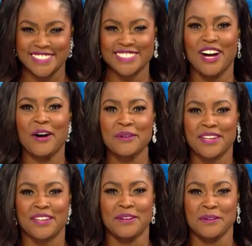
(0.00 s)
So
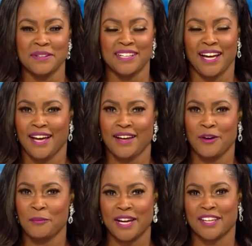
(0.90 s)
cute, and I
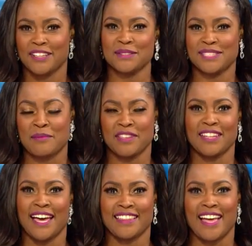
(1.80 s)
hope I could do something
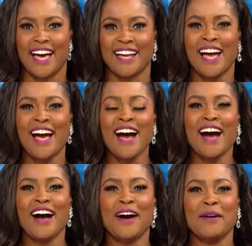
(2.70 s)
like that,
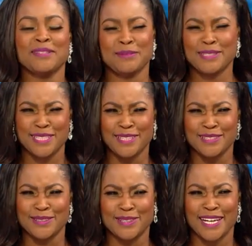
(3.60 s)
especially the
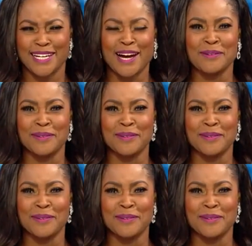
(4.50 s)
little cutout